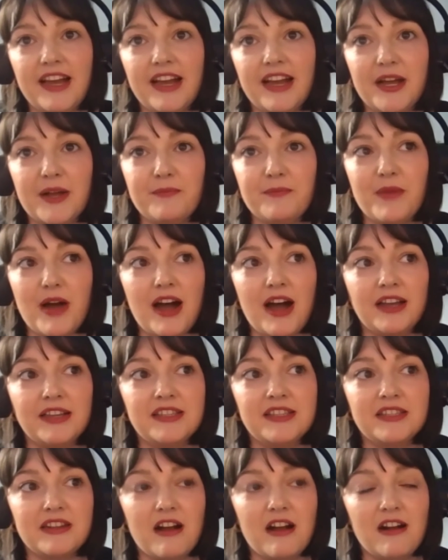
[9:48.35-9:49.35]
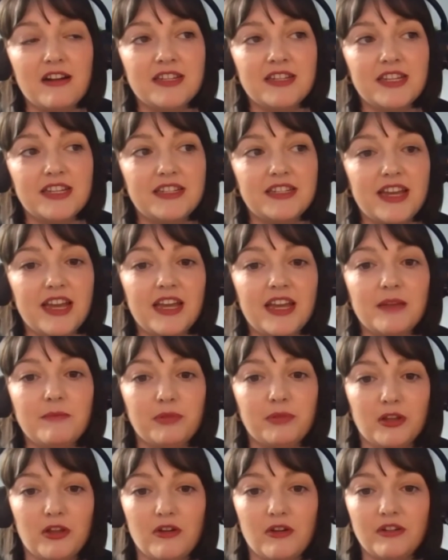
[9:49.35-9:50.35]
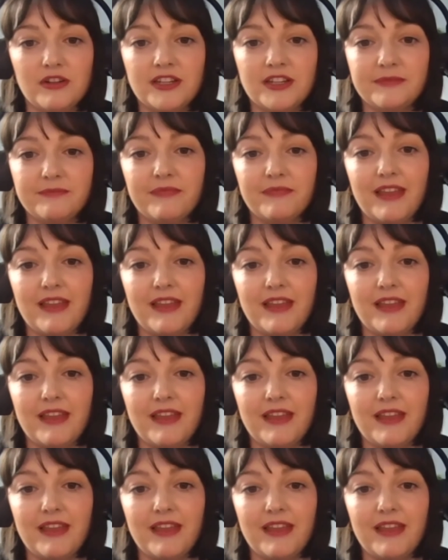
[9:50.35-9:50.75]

I started a blog